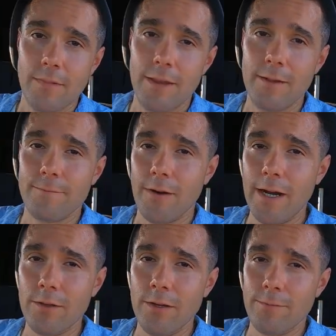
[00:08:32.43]
And then
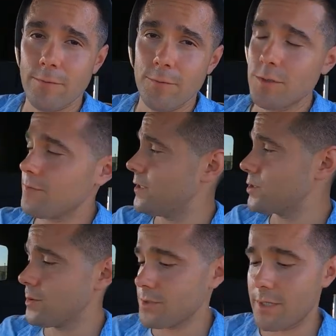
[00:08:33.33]
finally, for fruits and
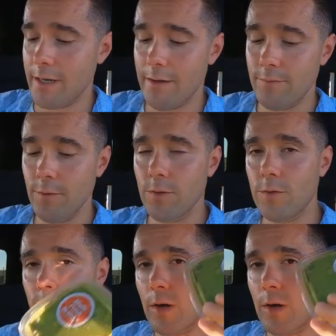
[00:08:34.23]
vegetables, I have good old